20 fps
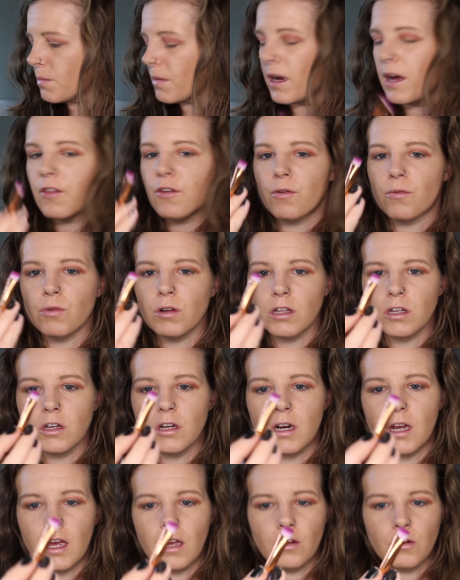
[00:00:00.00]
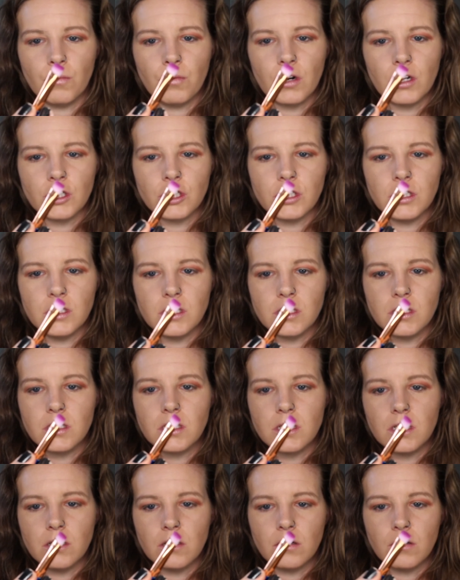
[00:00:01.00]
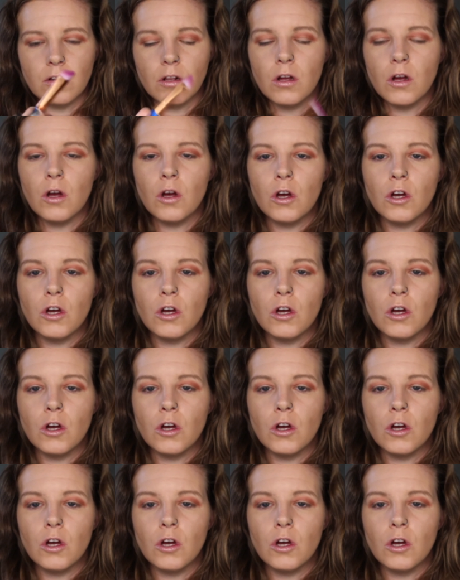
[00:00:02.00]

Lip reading: my other really good angle brush is still